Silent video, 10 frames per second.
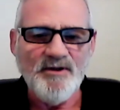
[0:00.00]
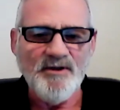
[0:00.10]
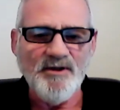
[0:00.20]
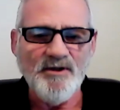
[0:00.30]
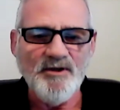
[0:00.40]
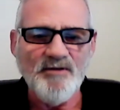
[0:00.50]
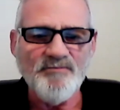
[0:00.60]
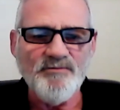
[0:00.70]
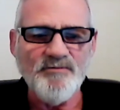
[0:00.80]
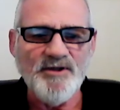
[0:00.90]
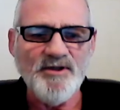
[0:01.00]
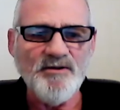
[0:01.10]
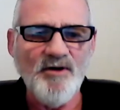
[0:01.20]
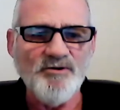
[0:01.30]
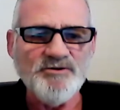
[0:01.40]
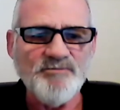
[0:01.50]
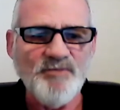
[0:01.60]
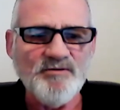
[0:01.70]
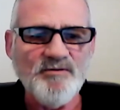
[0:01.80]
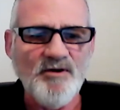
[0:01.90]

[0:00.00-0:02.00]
And I've really always been